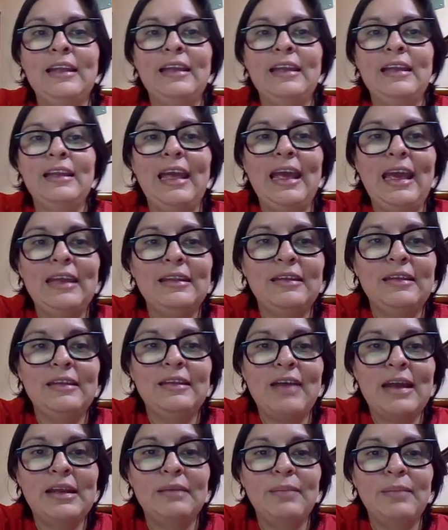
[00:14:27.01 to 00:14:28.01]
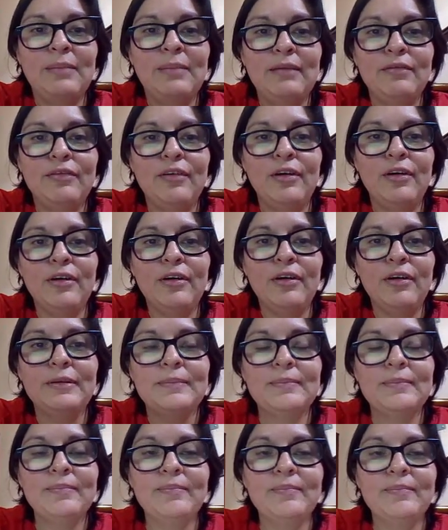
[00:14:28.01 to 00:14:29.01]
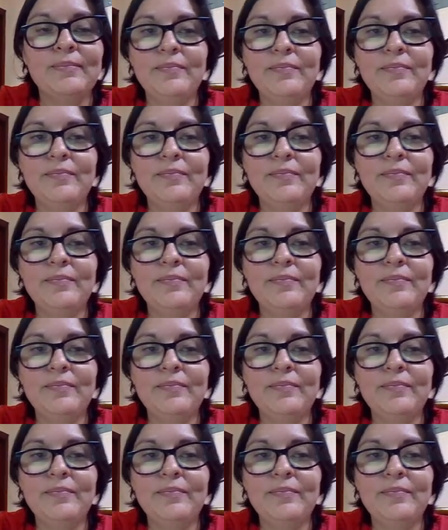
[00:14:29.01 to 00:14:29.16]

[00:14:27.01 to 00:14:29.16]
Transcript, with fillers: And 8 divided by 4,